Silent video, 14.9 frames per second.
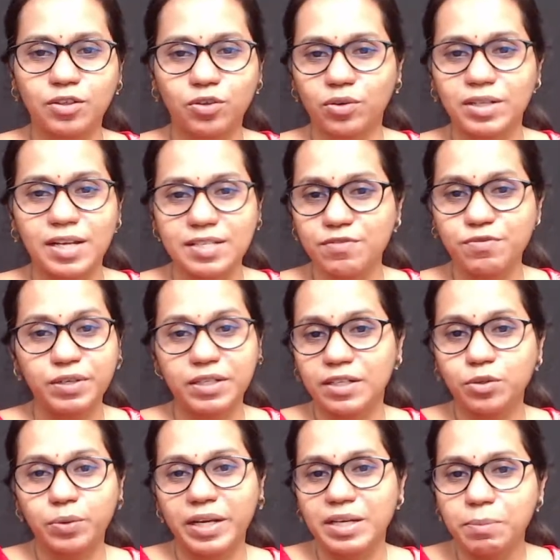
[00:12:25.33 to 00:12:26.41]
doesn't fit
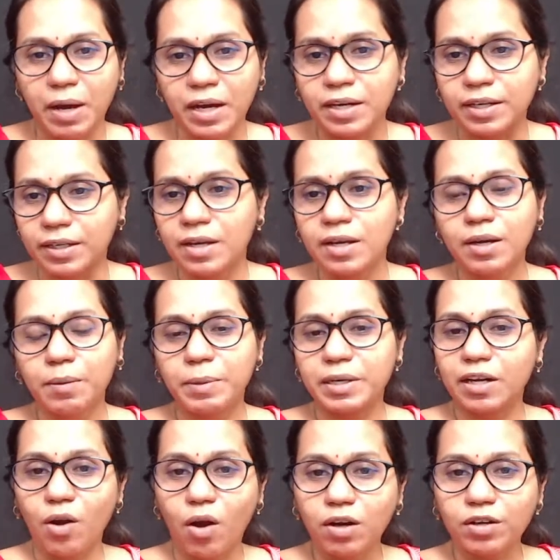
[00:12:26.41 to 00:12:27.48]
into any bucket. But a
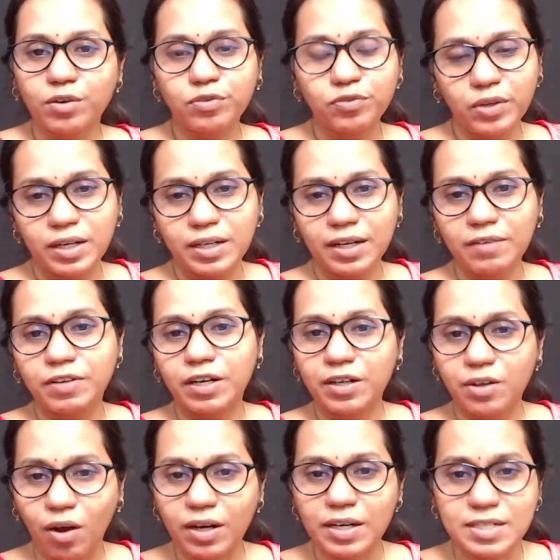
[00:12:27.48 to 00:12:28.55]
lot of real world
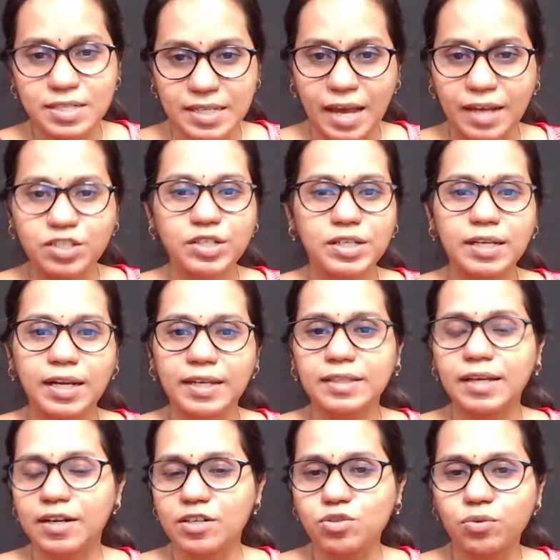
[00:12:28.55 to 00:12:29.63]
knowledge is actually like
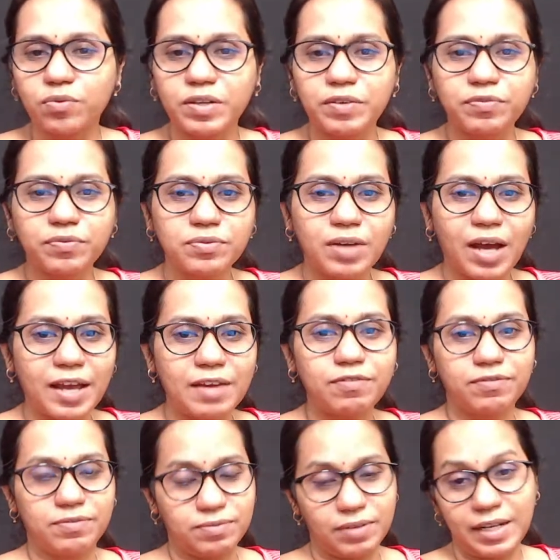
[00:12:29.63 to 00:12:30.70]
that. So I've,
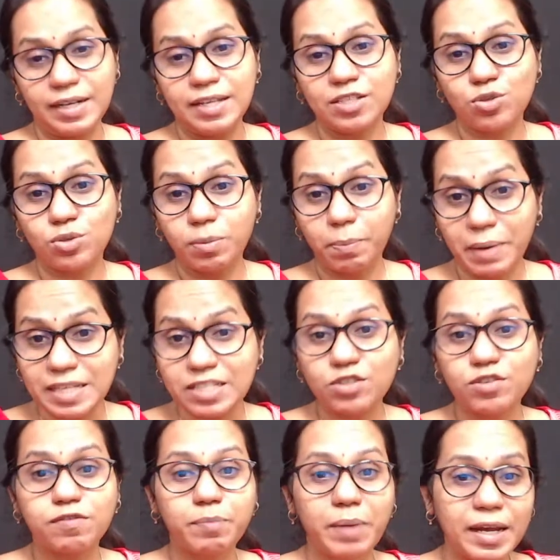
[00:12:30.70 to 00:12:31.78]
at least to the best
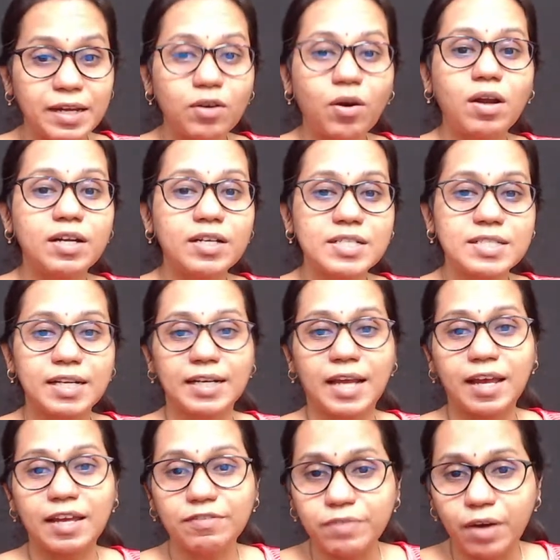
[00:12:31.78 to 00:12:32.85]
of my knowledge that
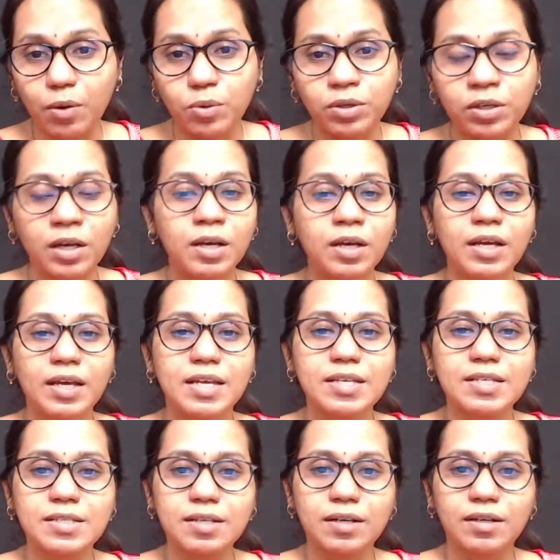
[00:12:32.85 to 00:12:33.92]
I found,
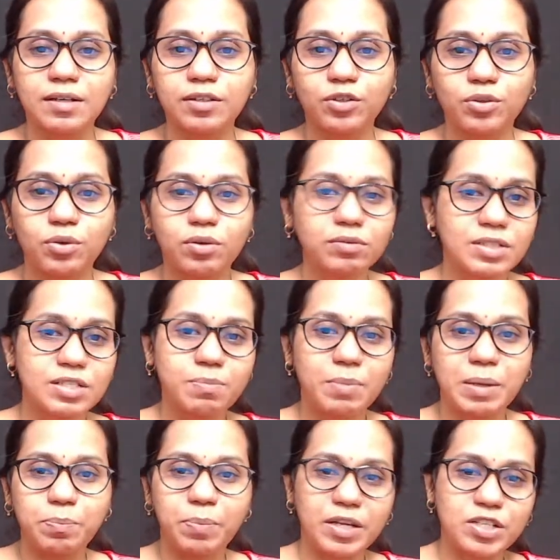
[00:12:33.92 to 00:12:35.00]
is this
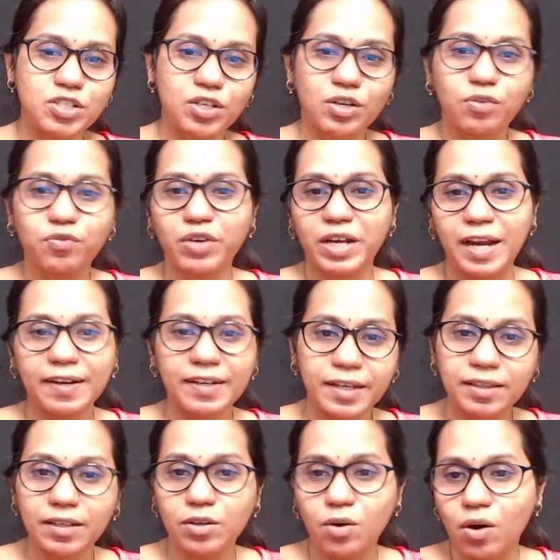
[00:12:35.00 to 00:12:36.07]
big picture of
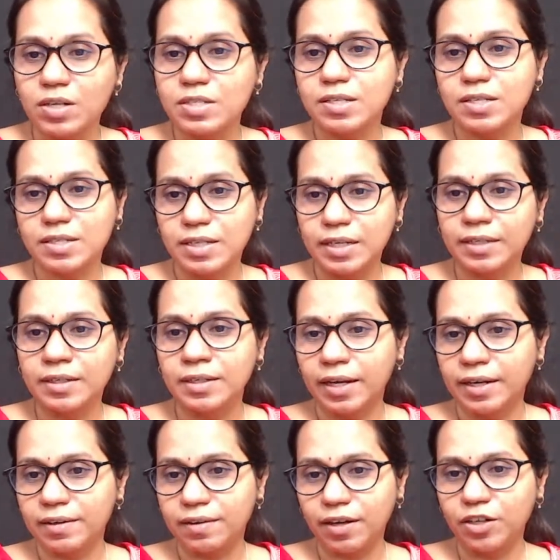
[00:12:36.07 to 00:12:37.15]
connecting the dots is needed. I
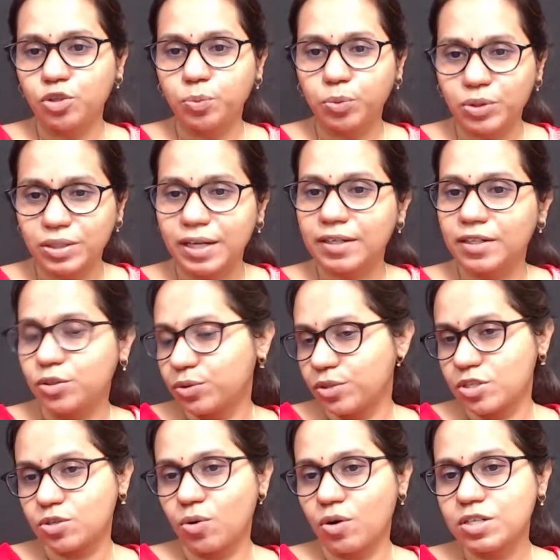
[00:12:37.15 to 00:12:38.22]
try to put that into
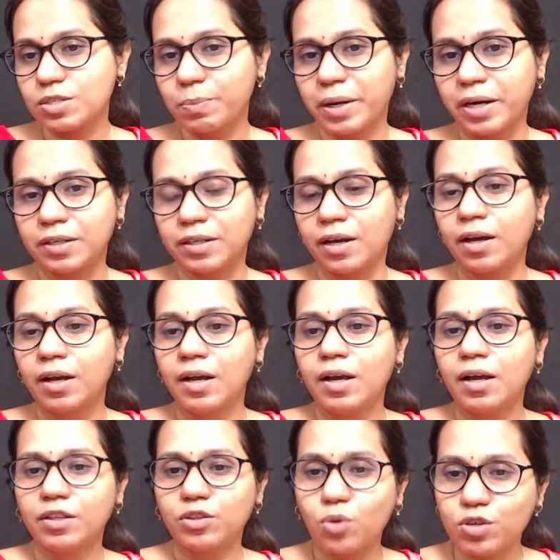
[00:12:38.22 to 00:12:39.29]
this course. But
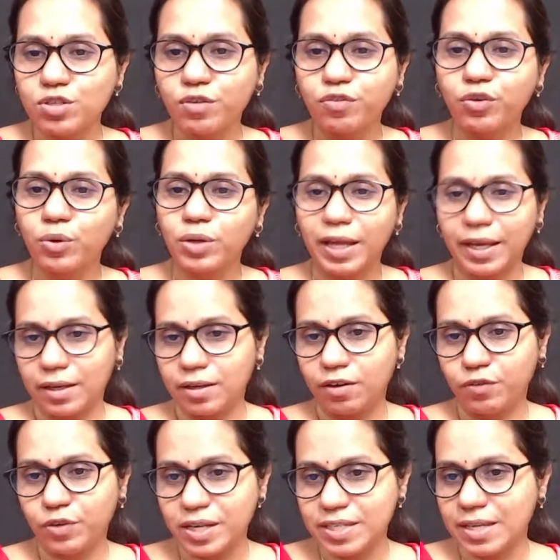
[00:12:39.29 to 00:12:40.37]
those of you, like
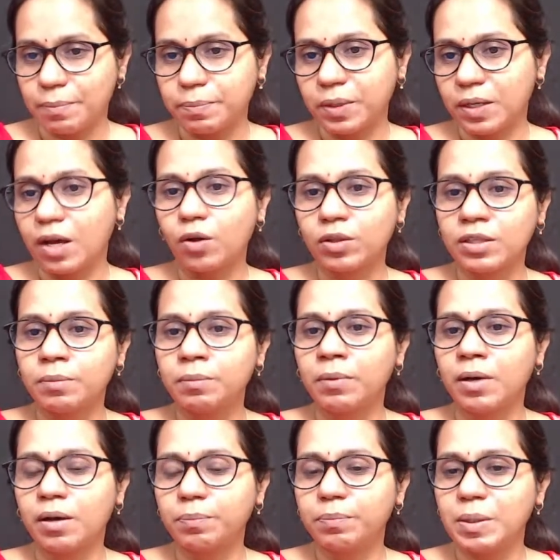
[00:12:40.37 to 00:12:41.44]
for example
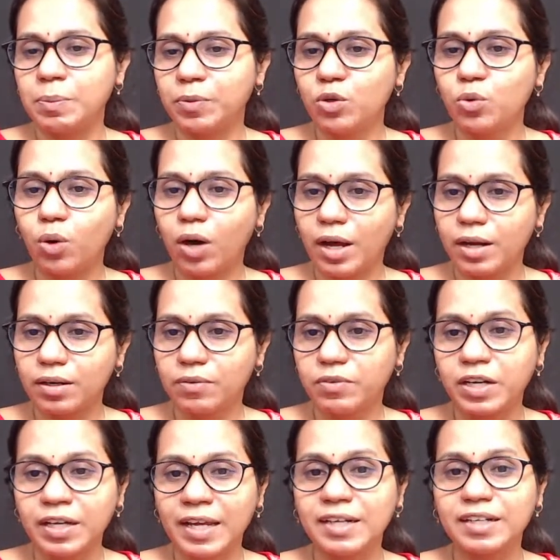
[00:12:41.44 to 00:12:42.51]
Gautam, people who are
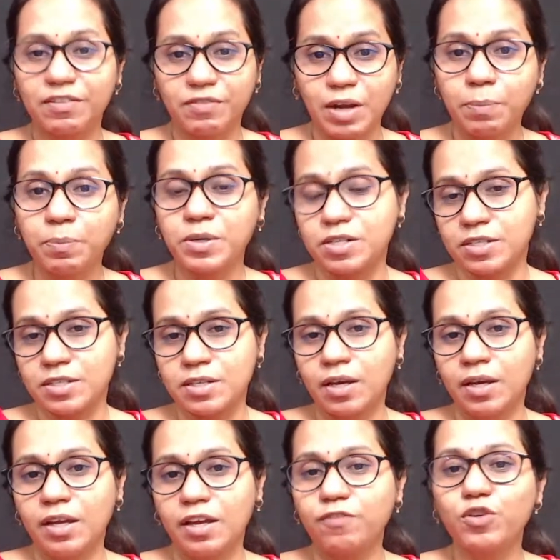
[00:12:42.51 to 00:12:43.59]
working developers,
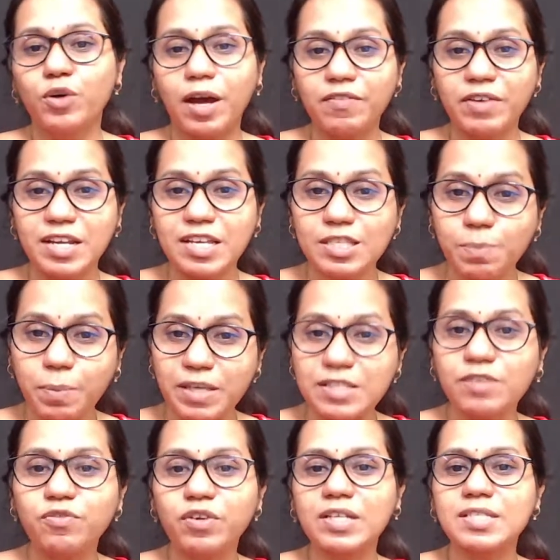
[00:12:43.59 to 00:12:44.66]
if you have any
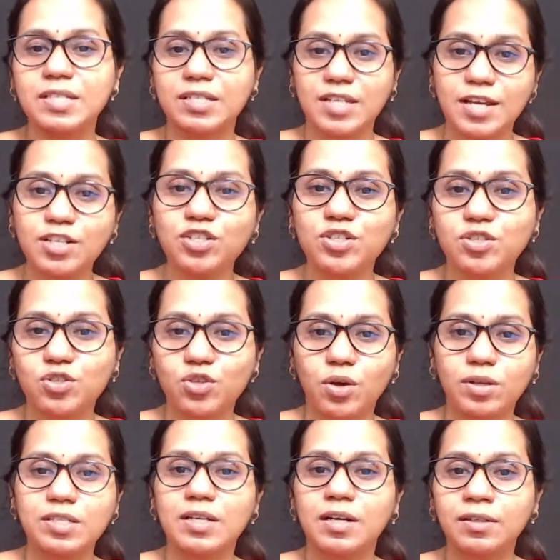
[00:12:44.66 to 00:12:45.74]
specific suggestions
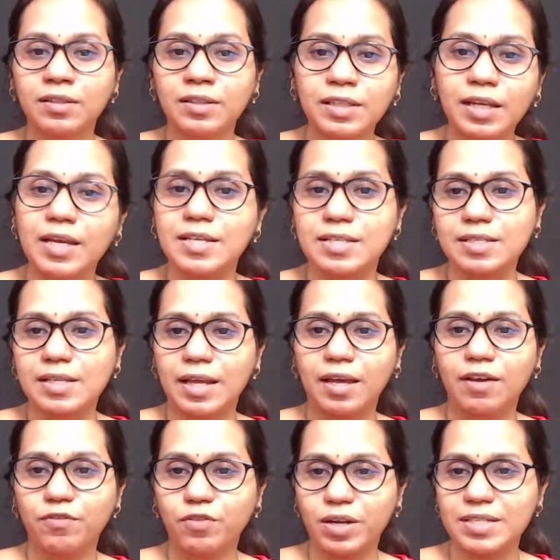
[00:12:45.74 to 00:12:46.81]
on certain things,
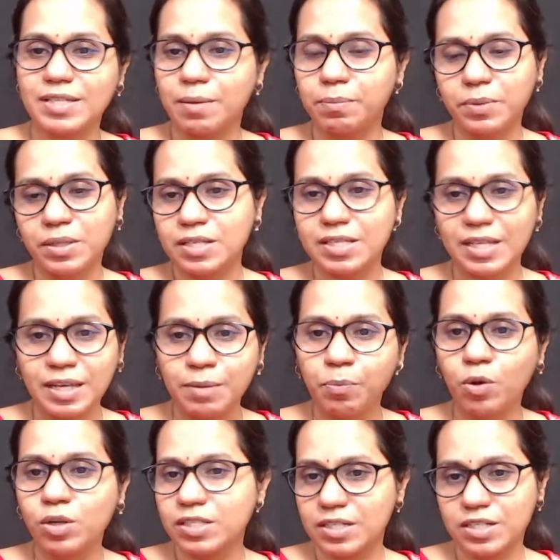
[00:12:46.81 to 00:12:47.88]
like for example this
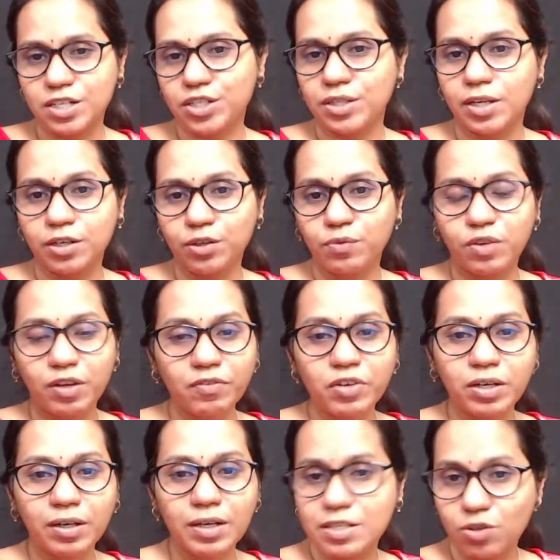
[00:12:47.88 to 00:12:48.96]
ePOL suggestion that you've
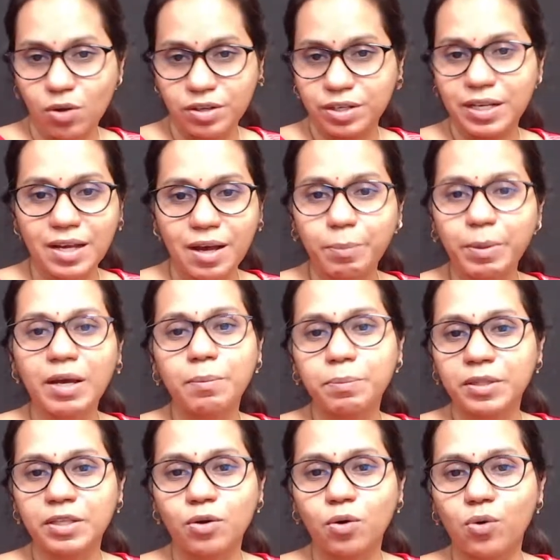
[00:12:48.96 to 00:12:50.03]
given, it's already coming up
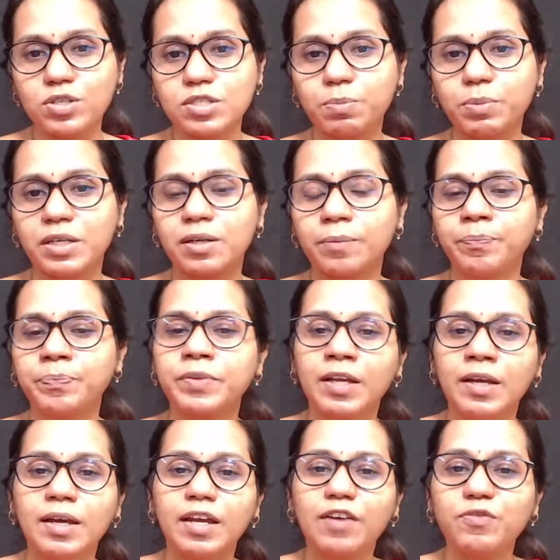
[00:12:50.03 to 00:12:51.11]
in the course. But
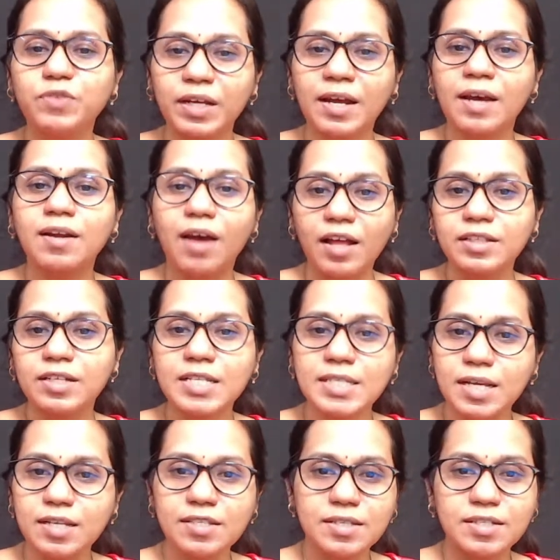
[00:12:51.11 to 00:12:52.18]
if there are other
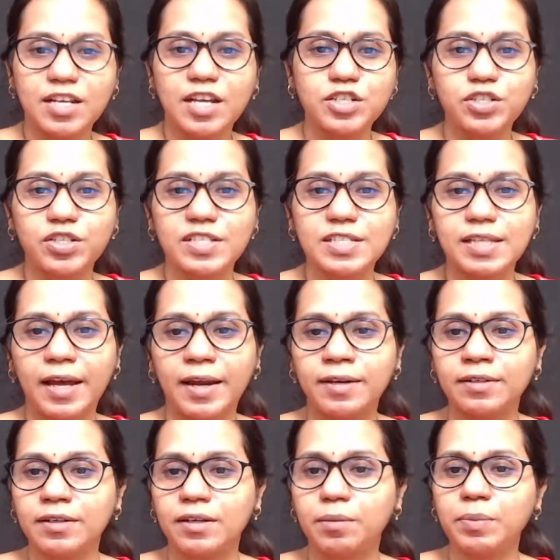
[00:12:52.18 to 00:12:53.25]
such suggestions
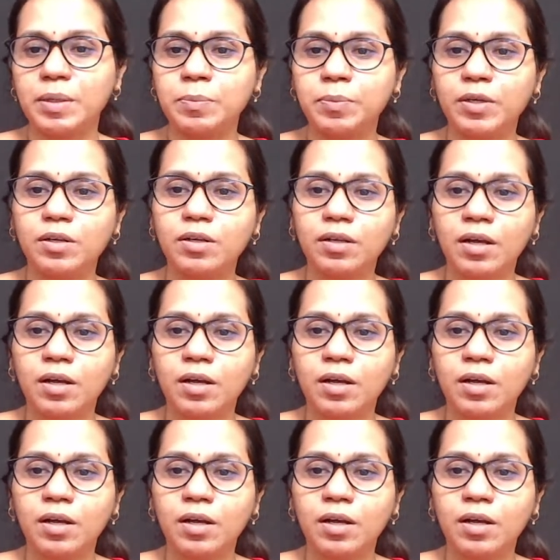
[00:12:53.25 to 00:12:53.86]
that people